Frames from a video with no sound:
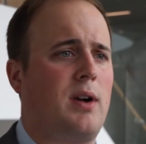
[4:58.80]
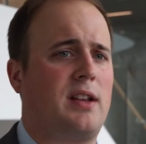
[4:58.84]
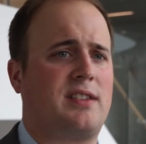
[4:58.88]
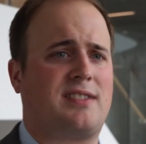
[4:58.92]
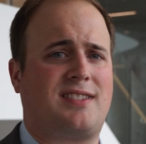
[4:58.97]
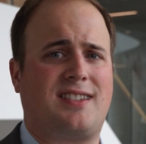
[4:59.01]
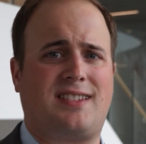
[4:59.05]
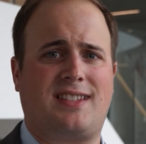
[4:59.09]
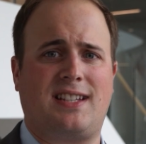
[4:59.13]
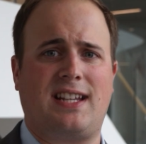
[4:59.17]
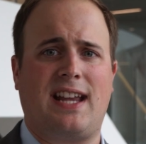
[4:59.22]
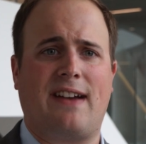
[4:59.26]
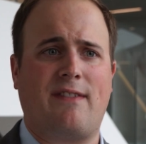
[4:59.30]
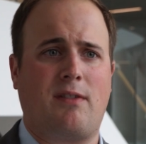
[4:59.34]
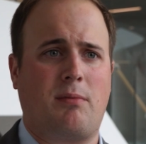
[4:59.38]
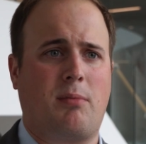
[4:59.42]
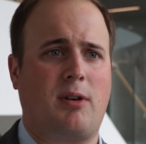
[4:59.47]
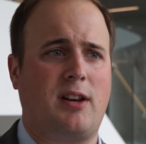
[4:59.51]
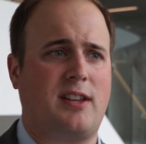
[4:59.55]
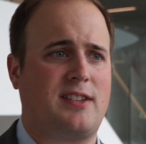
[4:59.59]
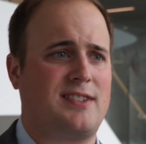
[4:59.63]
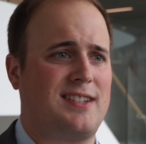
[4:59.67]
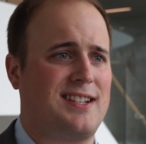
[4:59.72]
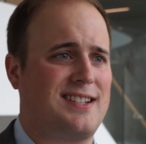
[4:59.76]
wants to see
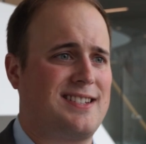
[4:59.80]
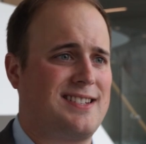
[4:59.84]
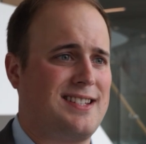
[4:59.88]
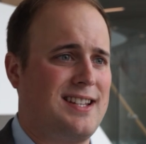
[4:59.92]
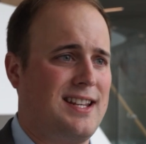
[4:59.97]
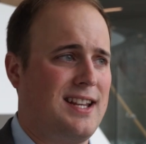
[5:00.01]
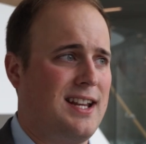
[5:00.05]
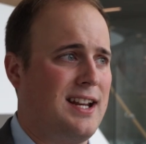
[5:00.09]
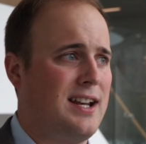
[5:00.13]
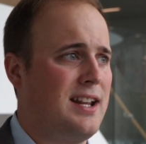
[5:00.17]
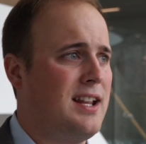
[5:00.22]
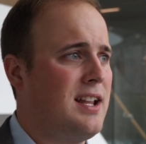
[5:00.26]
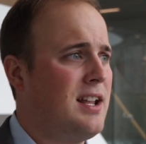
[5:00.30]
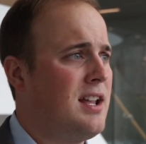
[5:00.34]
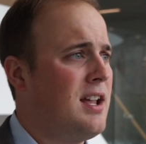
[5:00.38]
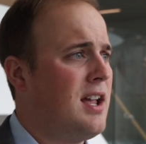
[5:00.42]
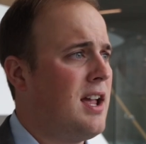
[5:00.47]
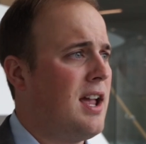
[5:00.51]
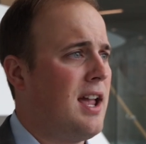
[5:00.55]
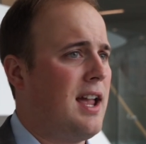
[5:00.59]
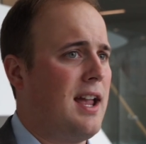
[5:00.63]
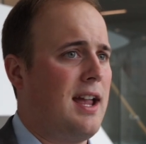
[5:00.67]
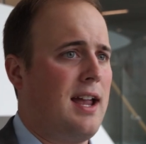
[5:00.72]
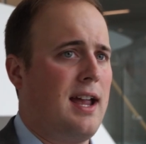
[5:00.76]
everybody succeed,
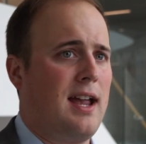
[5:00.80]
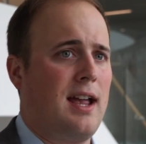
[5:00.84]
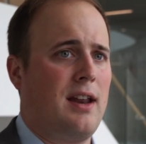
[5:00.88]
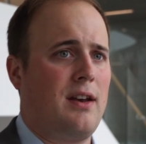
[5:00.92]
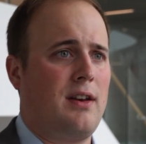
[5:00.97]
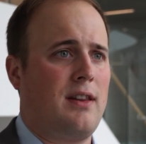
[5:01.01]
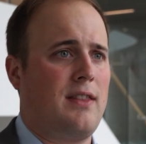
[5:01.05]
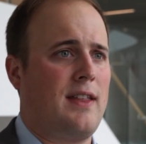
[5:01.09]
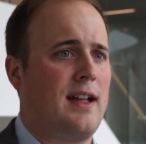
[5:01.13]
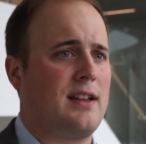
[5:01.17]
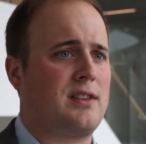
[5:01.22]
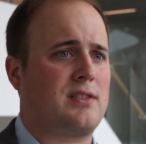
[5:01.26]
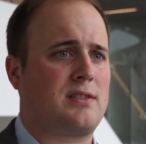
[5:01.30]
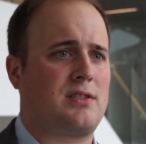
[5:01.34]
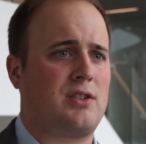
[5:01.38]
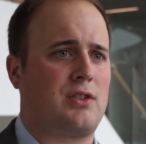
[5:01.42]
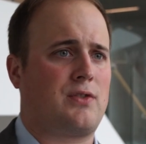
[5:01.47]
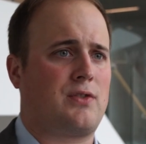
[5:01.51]
and that's